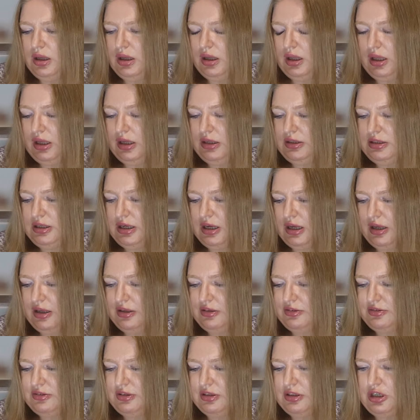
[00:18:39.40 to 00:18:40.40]
it
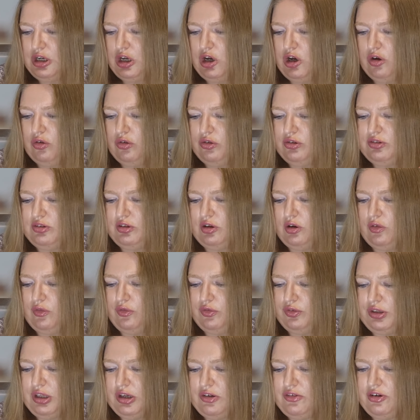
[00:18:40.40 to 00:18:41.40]
has the notes of
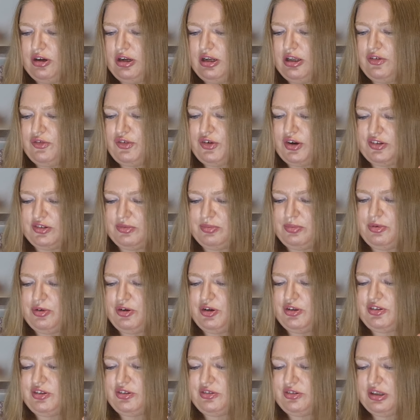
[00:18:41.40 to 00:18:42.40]
neroli, raspberry,
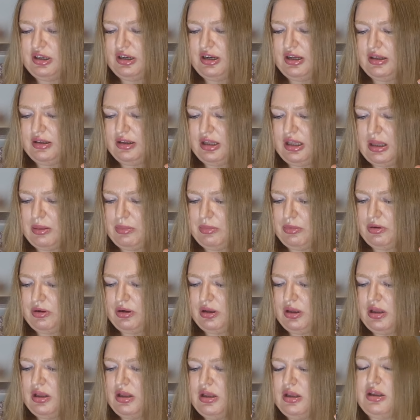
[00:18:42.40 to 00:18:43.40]
Sicilian lemon,
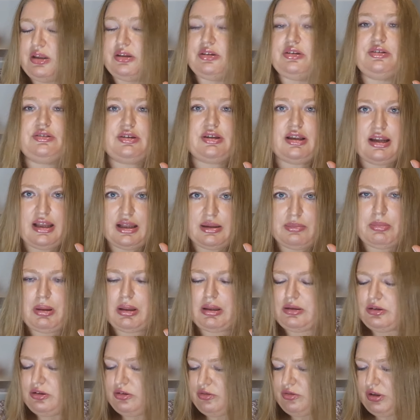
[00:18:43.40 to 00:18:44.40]
Sicilian
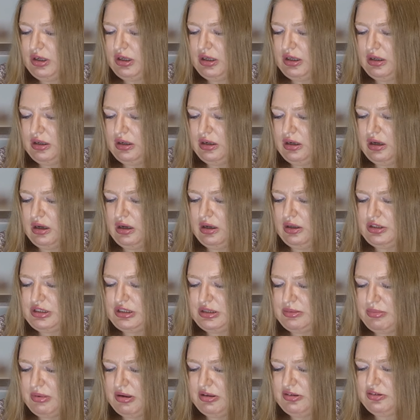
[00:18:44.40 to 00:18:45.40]
mandarin,
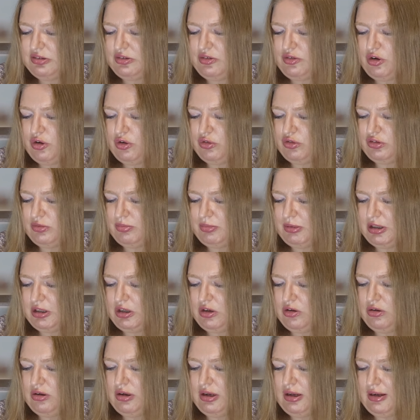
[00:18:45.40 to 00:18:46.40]
damask rose,
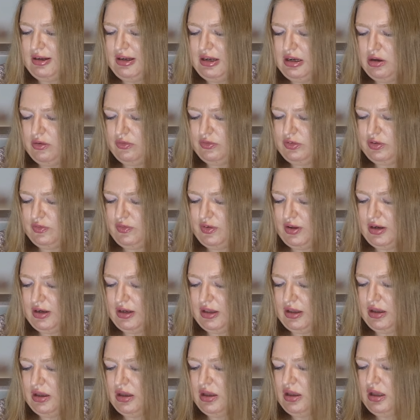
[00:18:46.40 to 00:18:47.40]
magnolia, lily of the
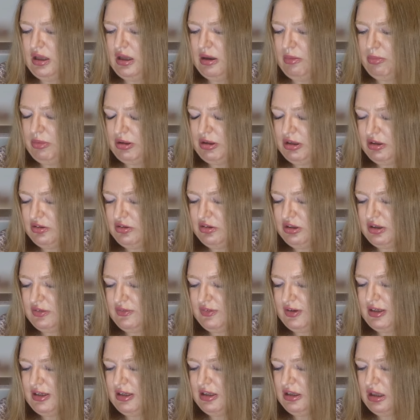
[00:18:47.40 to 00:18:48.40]
valley, Madagascar
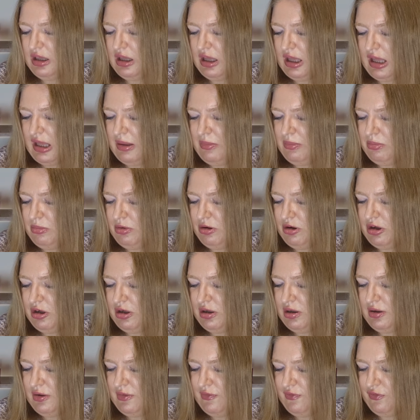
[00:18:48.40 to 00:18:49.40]
vanilla,
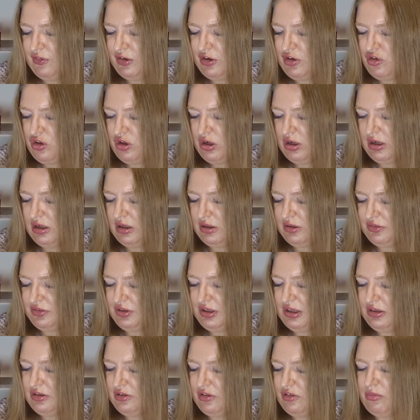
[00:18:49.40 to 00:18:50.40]
amber, Virginian
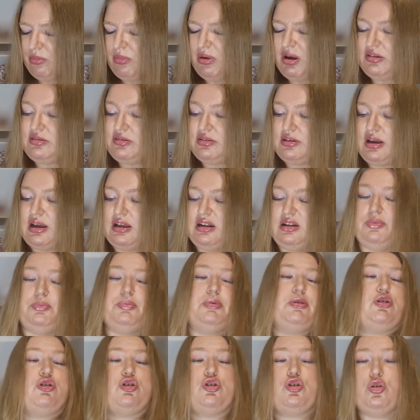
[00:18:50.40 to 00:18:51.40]
cedar, musk, and
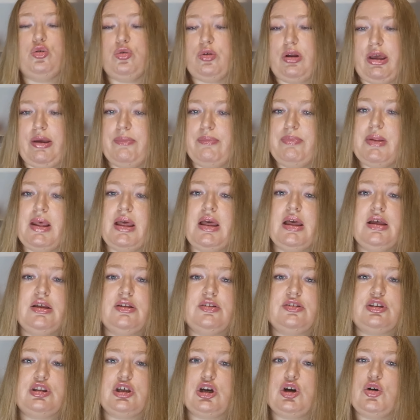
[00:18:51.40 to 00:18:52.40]
patchouli.
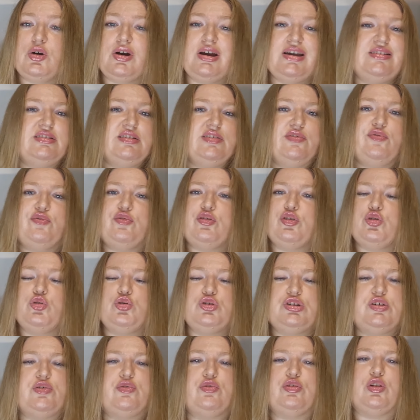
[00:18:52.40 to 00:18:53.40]
So it's a
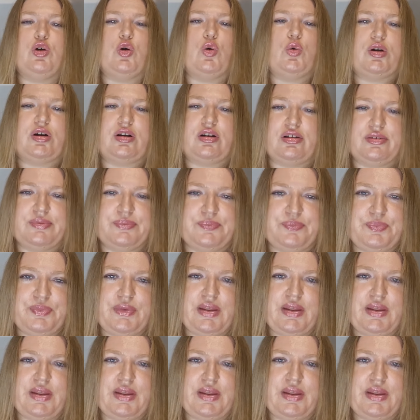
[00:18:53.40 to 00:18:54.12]
fruity floral.